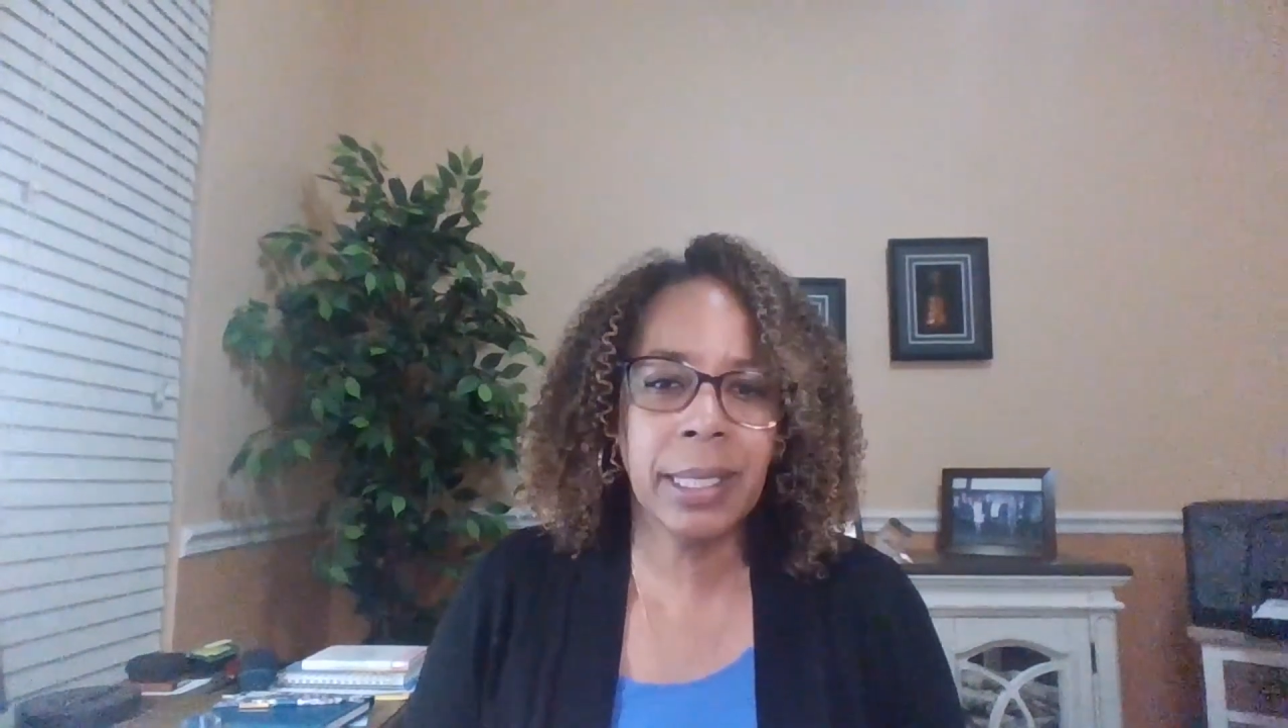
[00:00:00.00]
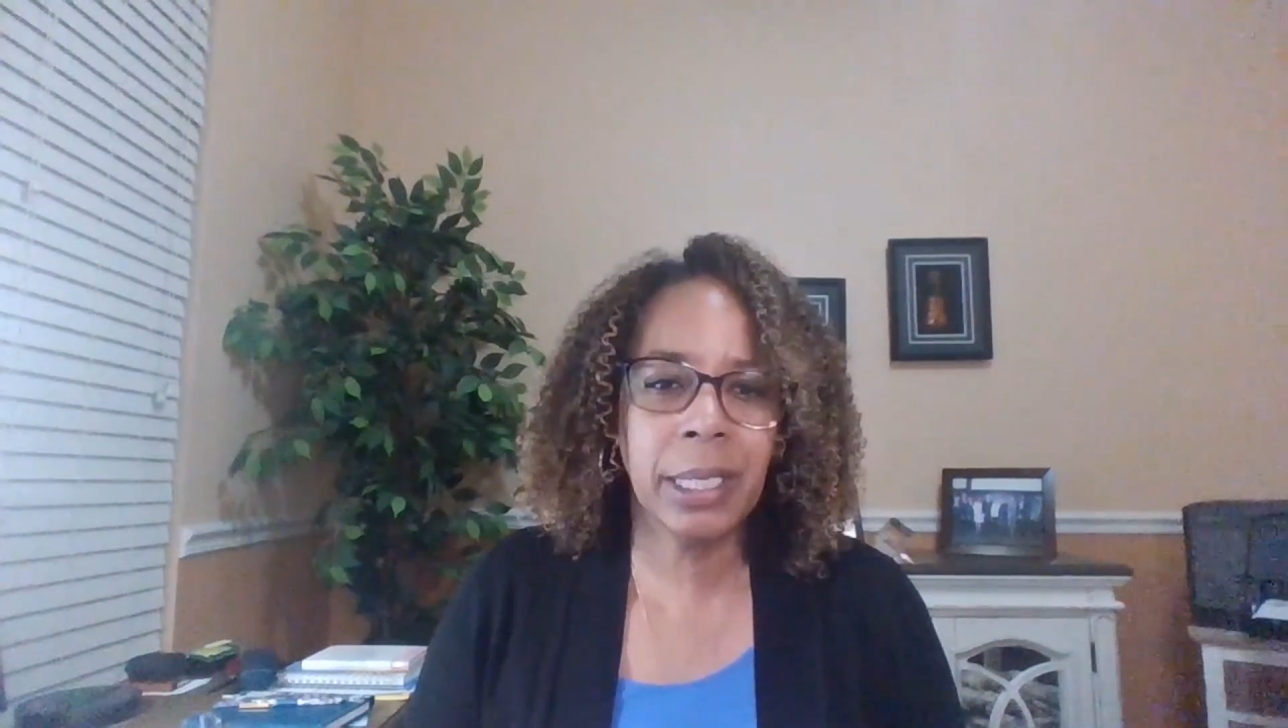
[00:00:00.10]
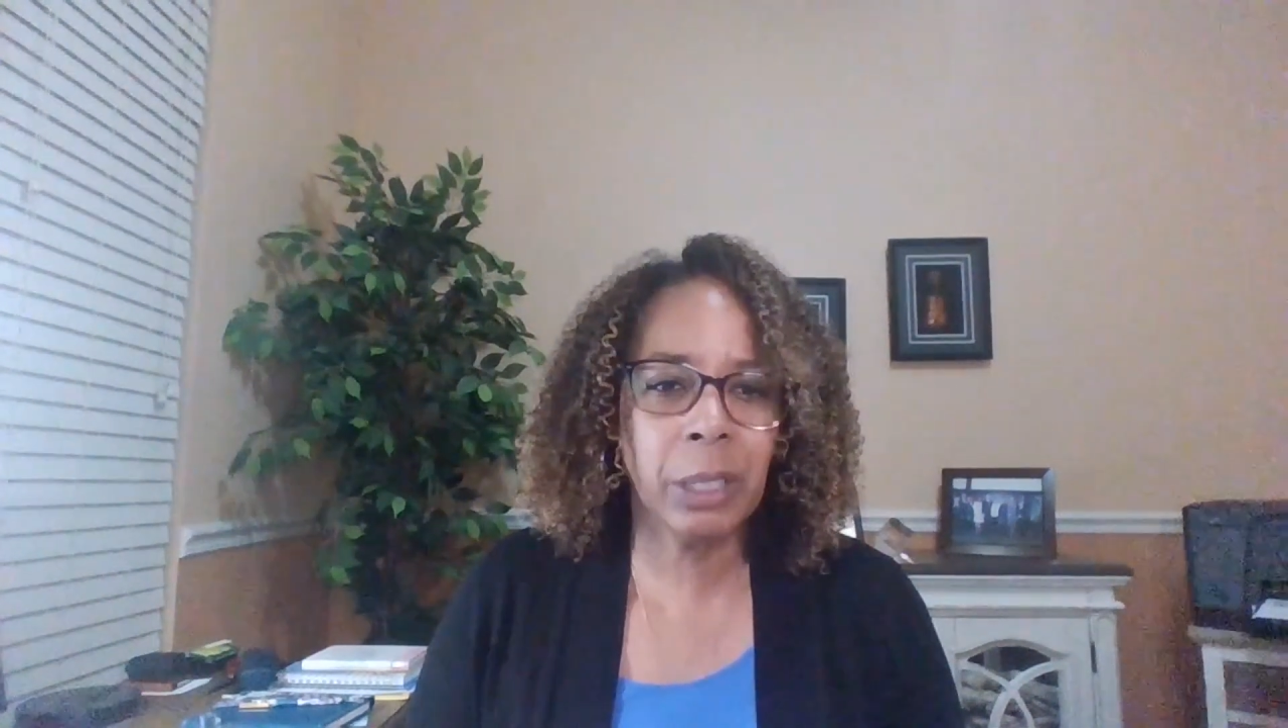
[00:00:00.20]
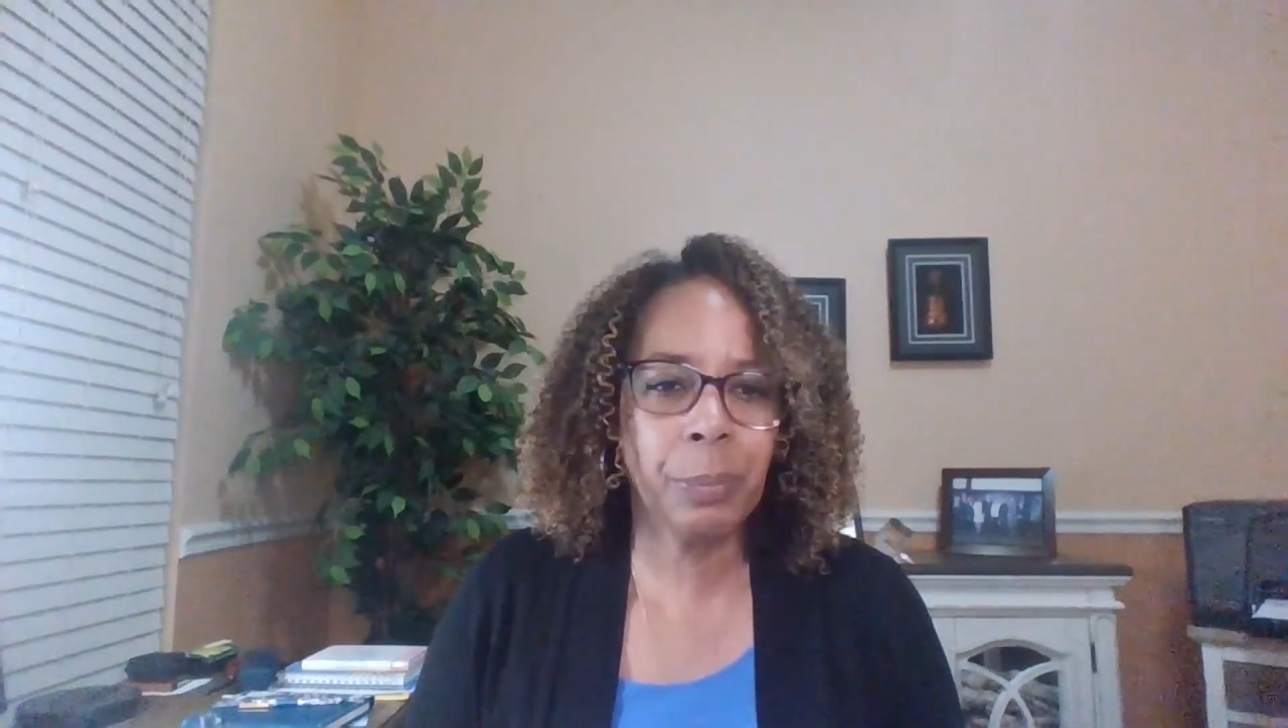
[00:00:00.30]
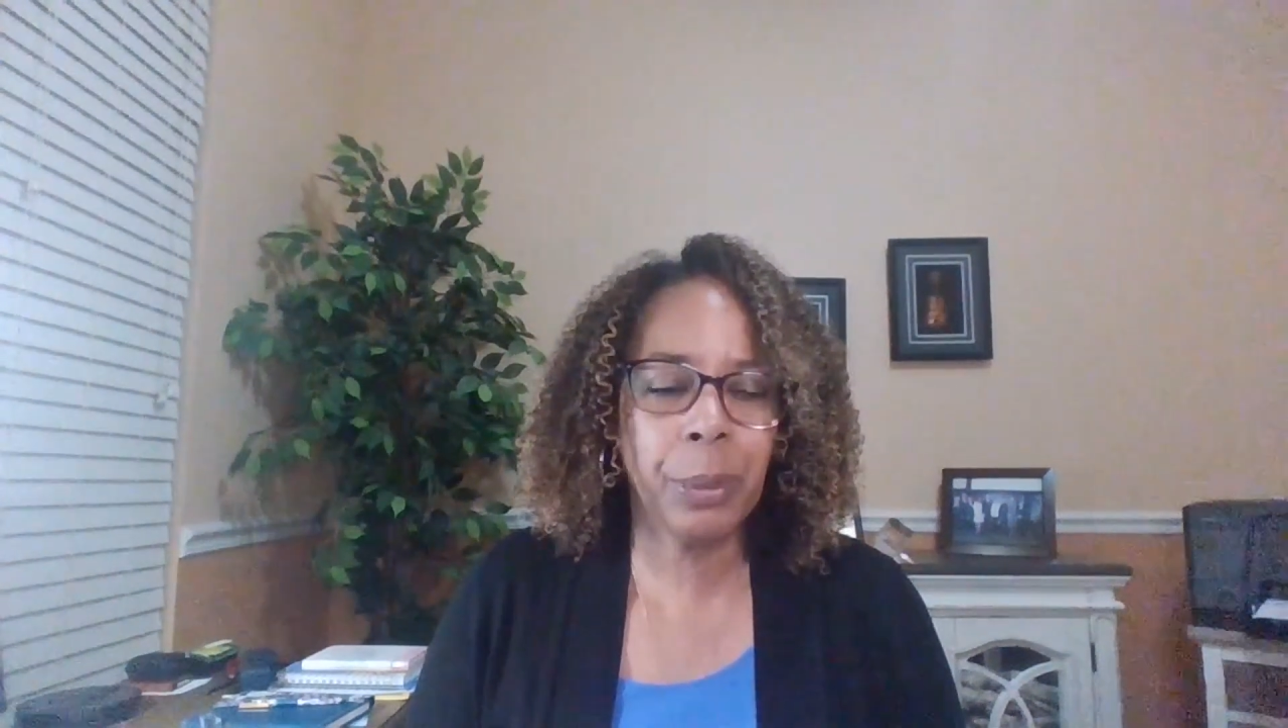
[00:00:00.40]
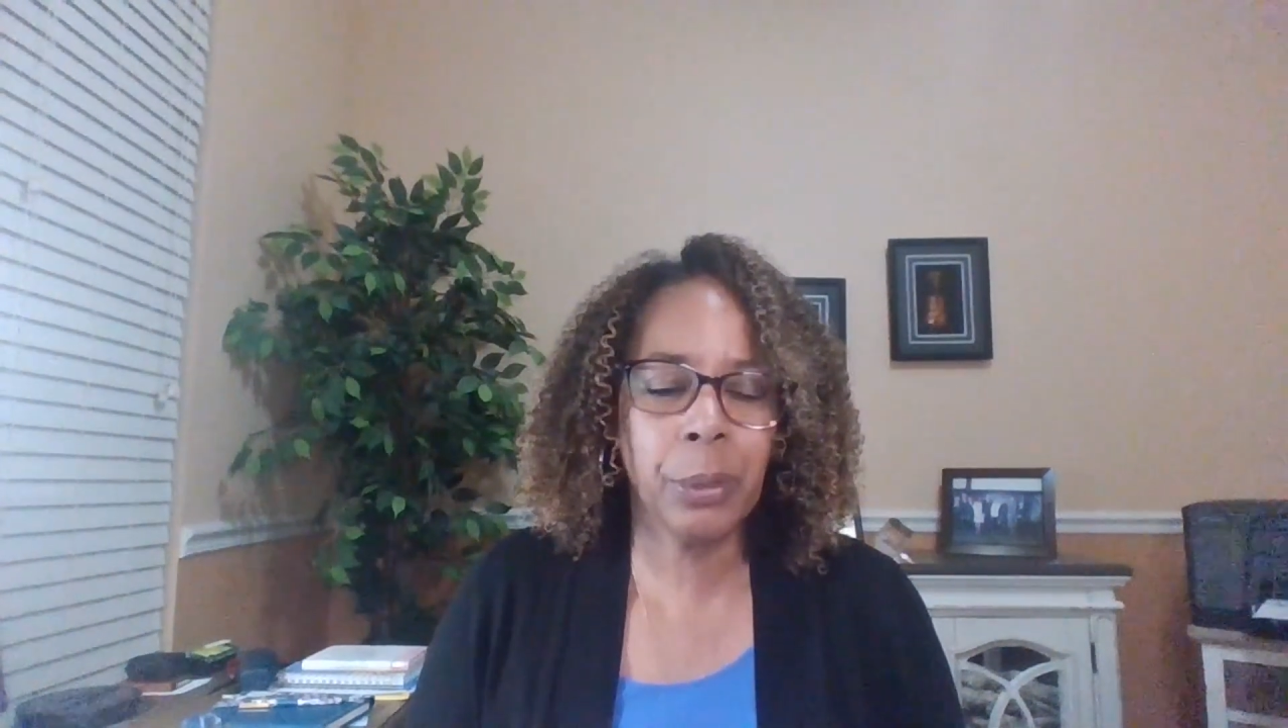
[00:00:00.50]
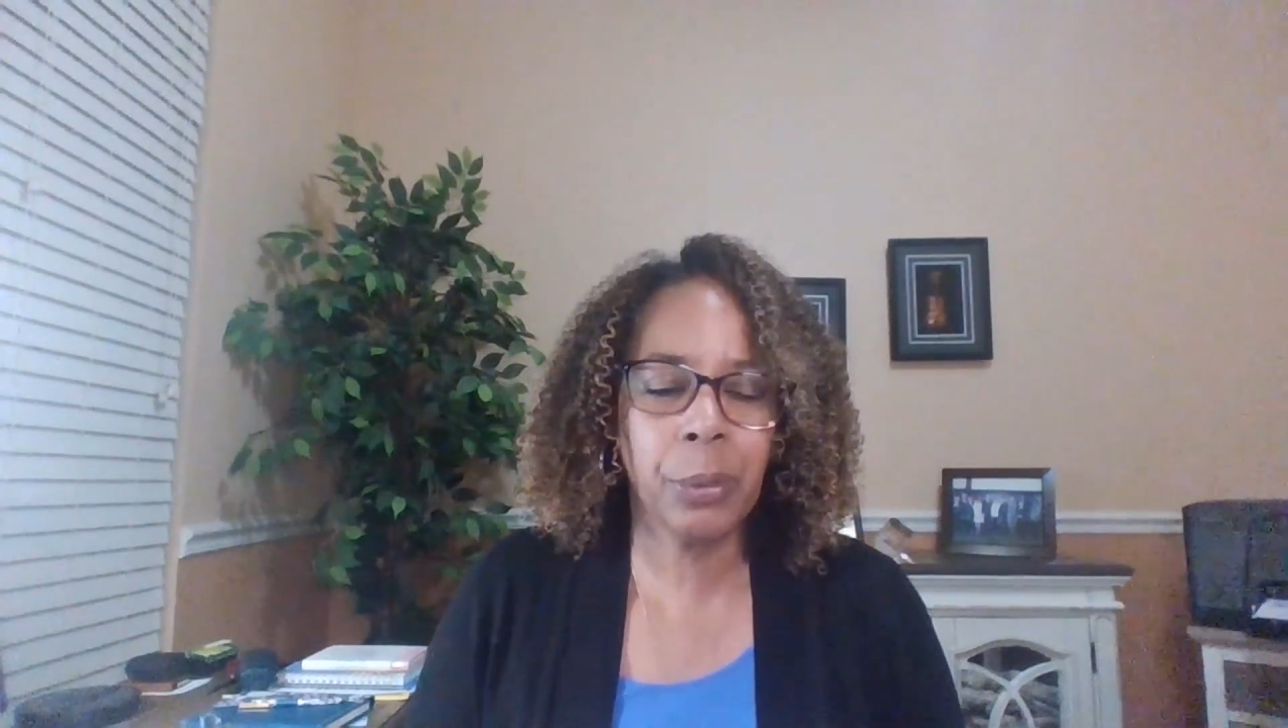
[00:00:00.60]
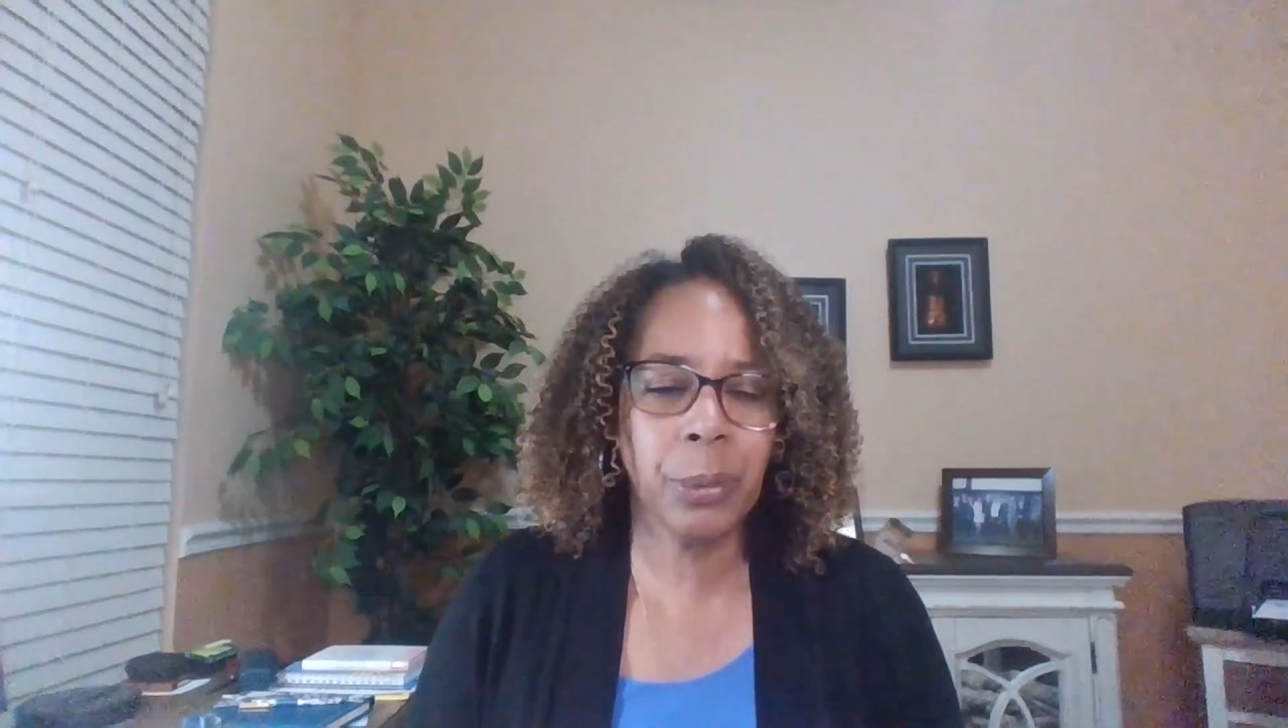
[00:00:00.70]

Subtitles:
disappear